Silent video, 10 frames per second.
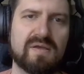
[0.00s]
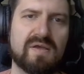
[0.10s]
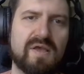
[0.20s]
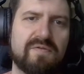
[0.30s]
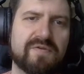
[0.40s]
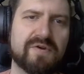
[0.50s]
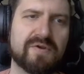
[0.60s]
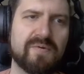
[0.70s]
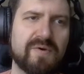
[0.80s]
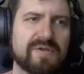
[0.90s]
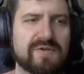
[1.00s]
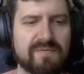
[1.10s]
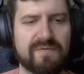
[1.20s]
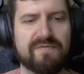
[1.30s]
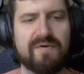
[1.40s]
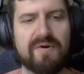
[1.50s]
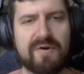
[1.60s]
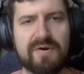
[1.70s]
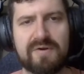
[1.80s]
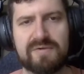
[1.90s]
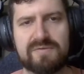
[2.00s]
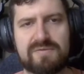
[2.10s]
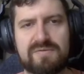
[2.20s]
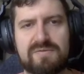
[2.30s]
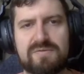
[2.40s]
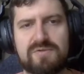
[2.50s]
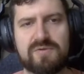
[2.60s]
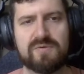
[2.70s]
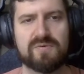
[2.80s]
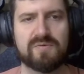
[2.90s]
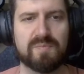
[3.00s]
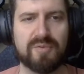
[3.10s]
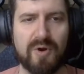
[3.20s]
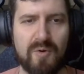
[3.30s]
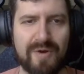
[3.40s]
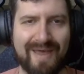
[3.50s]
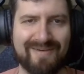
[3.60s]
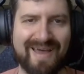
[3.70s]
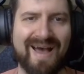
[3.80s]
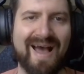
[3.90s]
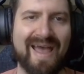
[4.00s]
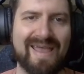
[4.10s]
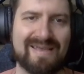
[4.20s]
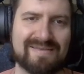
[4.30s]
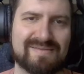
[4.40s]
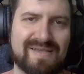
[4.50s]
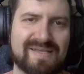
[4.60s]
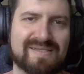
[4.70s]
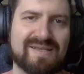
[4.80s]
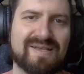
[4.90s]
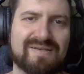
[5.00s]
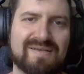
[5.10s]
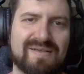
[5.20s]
if you're going to refer to the pronoun I, as in